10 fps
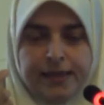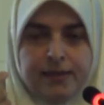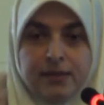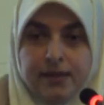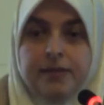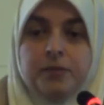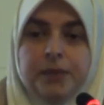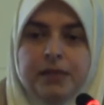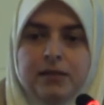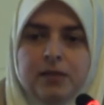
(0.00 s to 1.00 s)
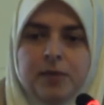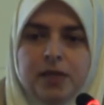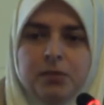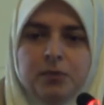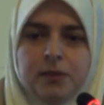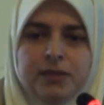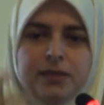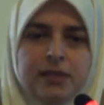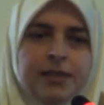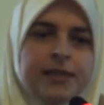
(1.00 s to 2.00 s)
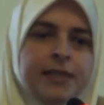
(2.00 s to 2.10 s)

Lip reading: and the nightmare that many people see,